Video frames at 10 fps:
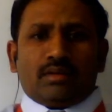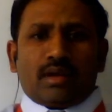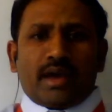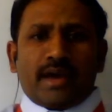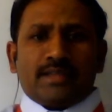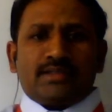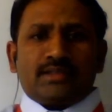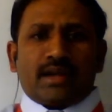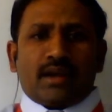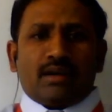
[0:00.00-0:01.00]
as
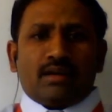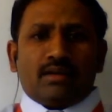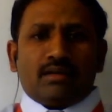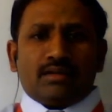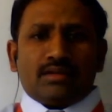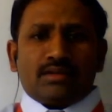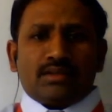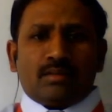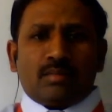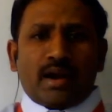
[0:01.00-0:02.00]

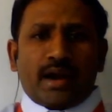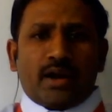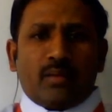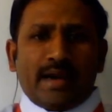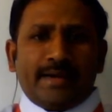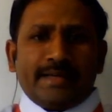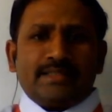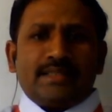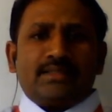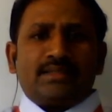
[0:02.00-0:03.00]
some
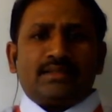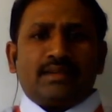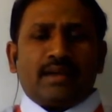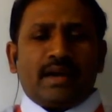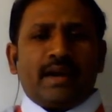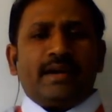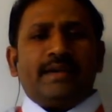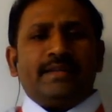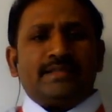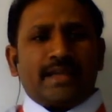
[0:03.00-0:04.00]
advantages and
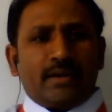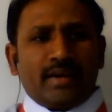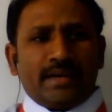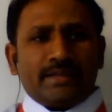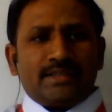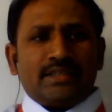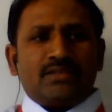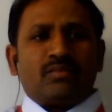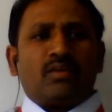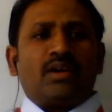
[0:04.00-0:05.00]
disadvantages
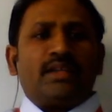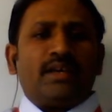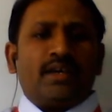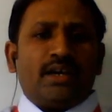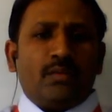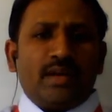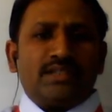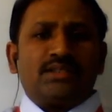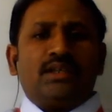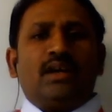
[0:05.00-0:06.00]
for the
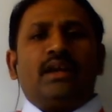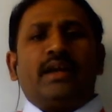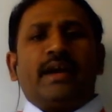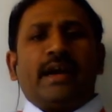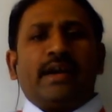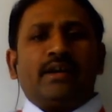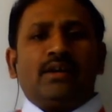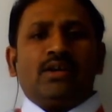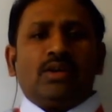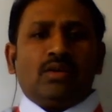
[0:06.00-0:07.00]
conventional and
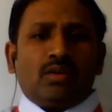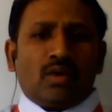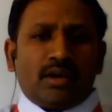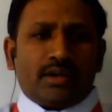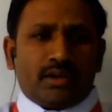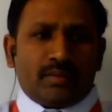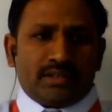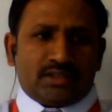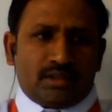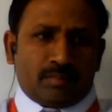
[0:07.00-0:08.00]

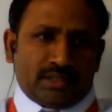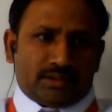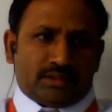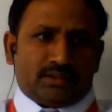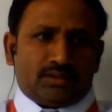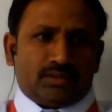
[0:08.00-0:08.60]
non-conventional methods.